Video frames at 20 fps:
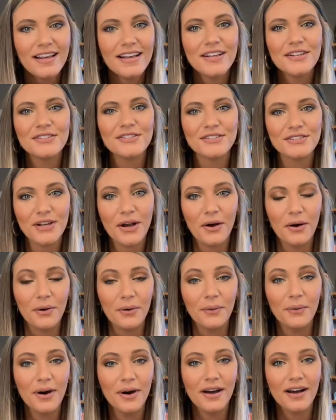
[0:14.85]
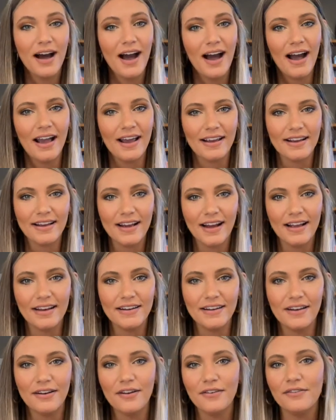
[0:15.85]
so I kind
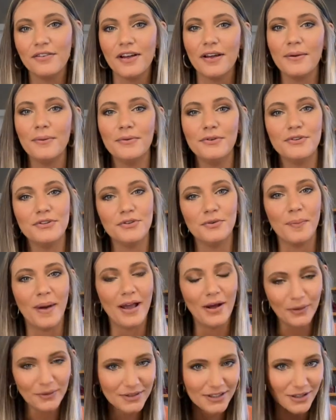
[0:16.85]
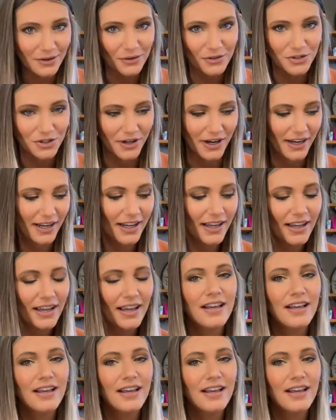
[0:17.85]
of do my own little trick.